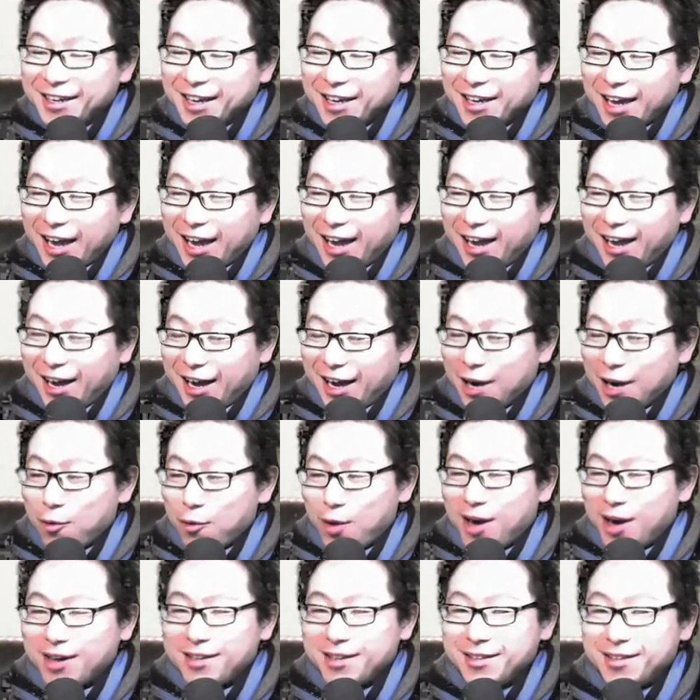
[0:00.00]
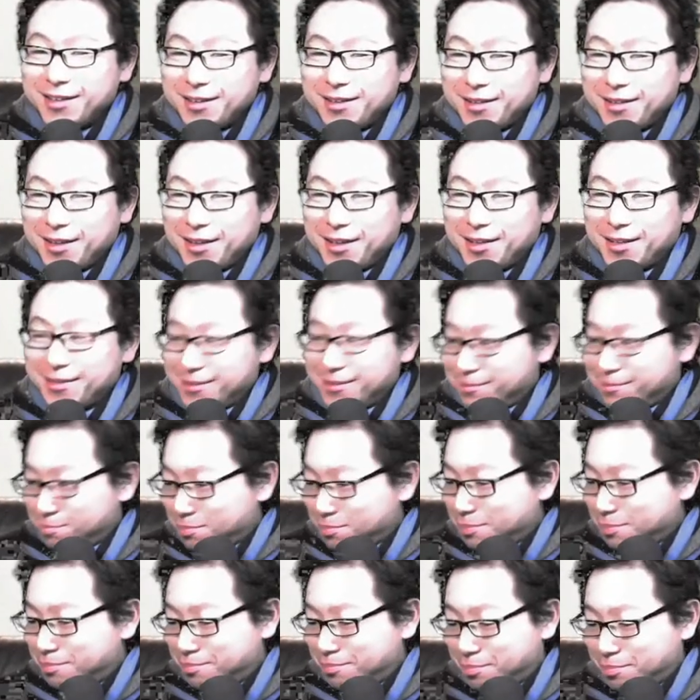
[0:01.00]
I wear the
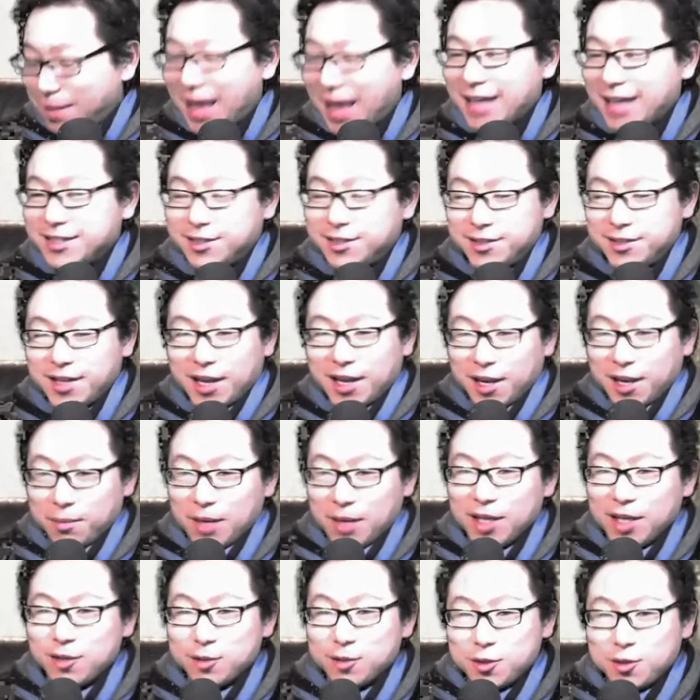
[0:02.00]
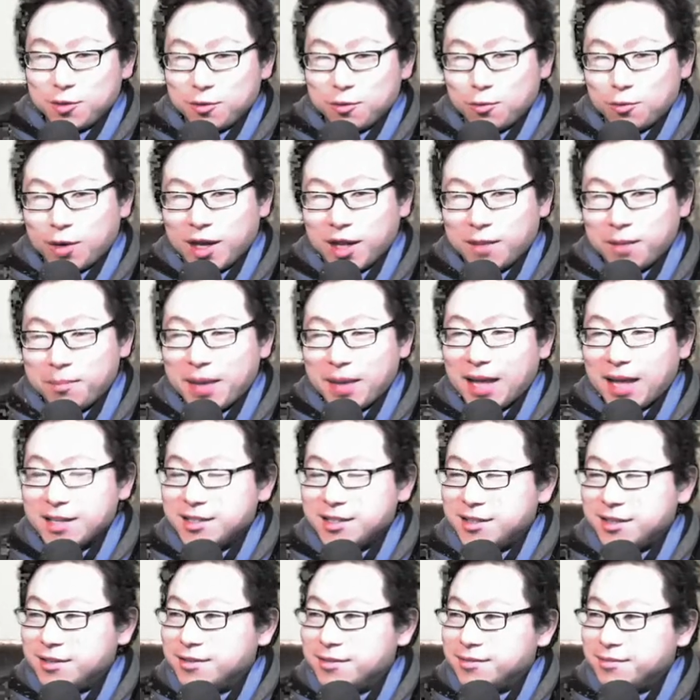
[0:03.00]
patched denim. I used to wear the
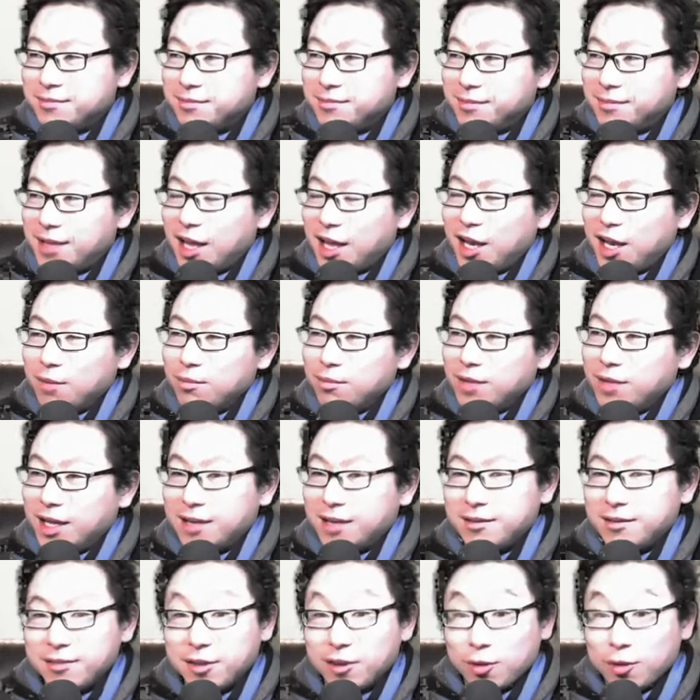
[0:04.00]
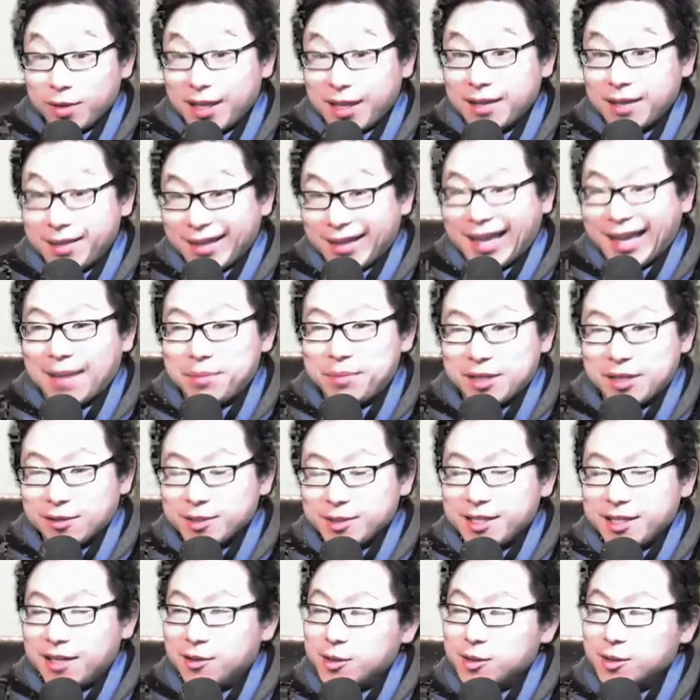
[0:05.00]
patched denim, like that the Capital
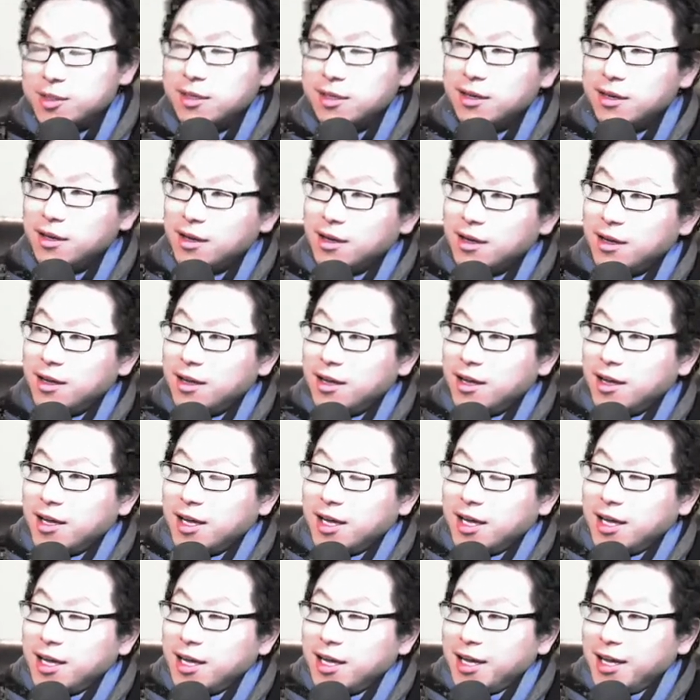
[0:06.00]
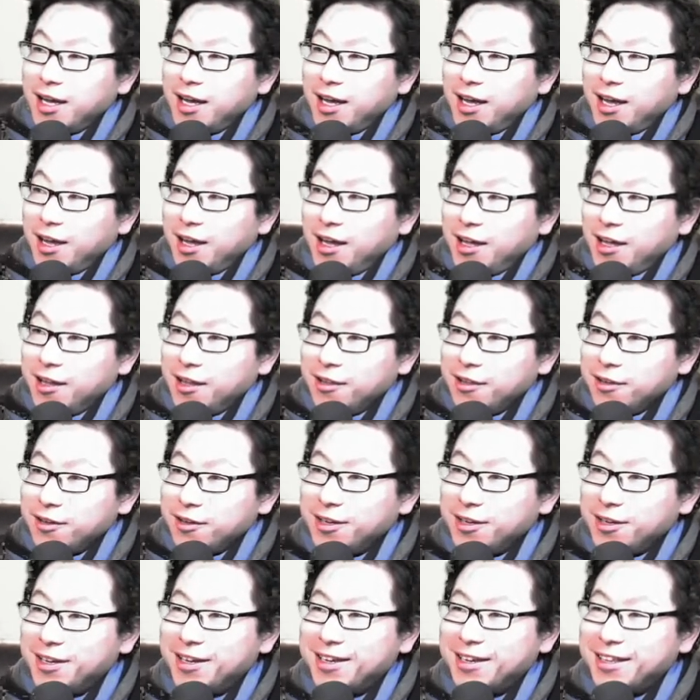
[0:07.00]
sells, and
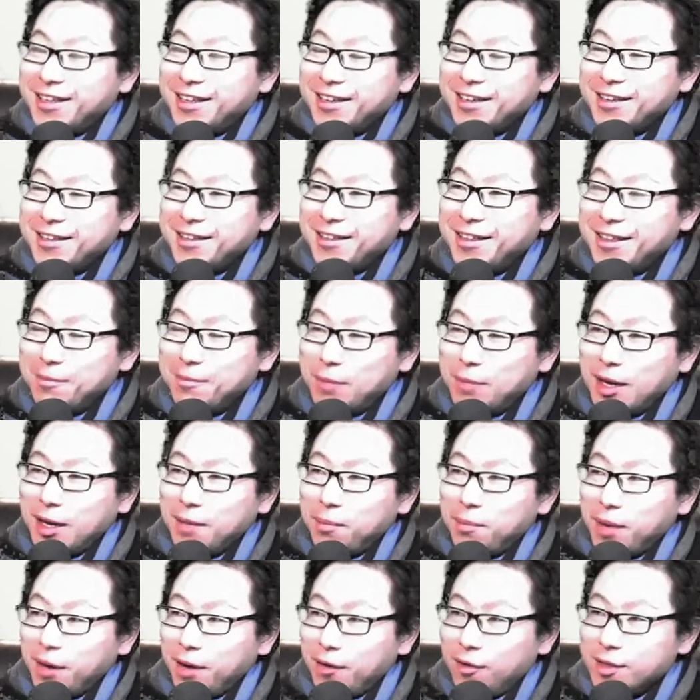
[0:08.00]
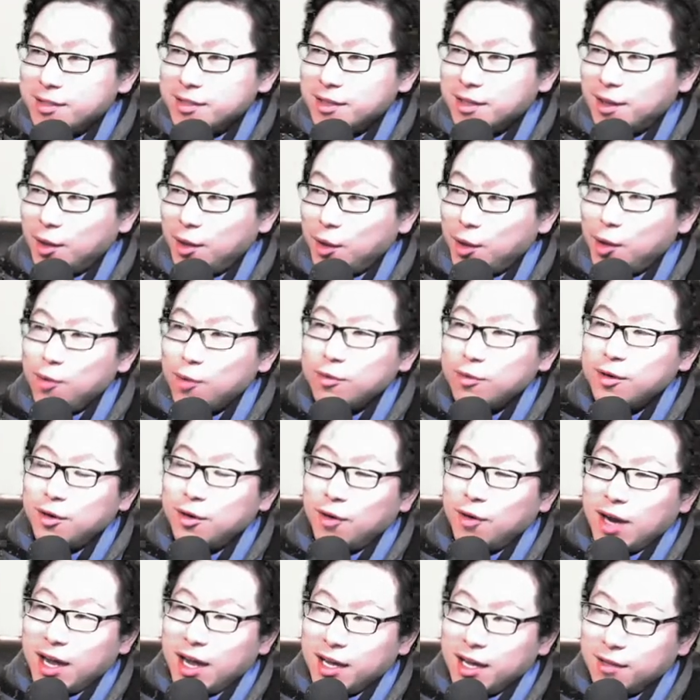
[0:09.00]
my parents-in-law
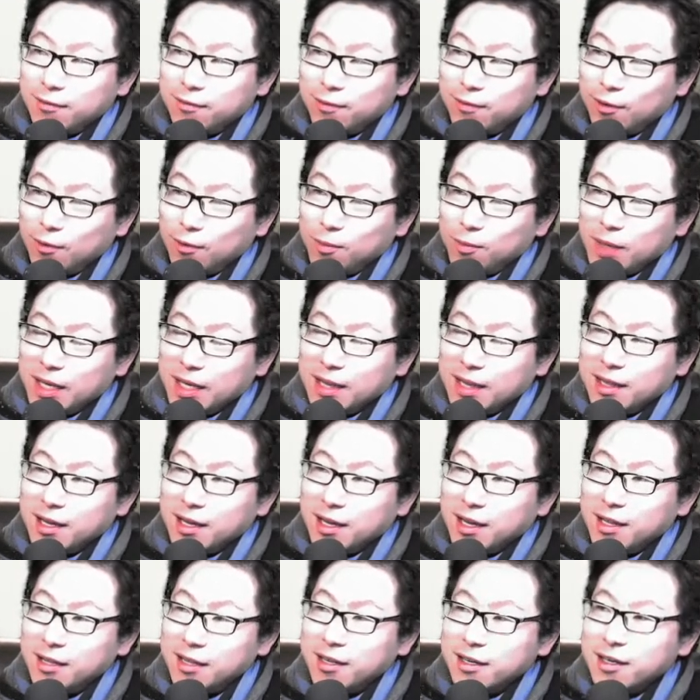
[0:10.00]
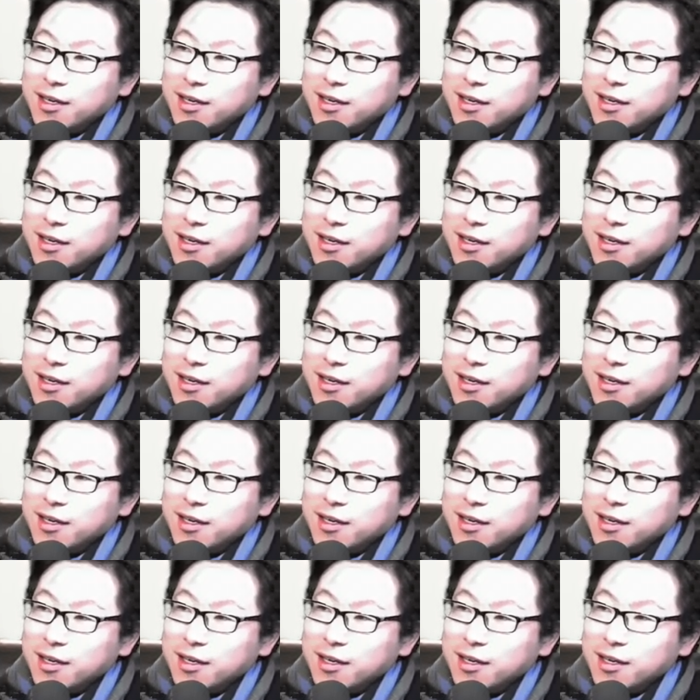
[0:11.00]
cried for me that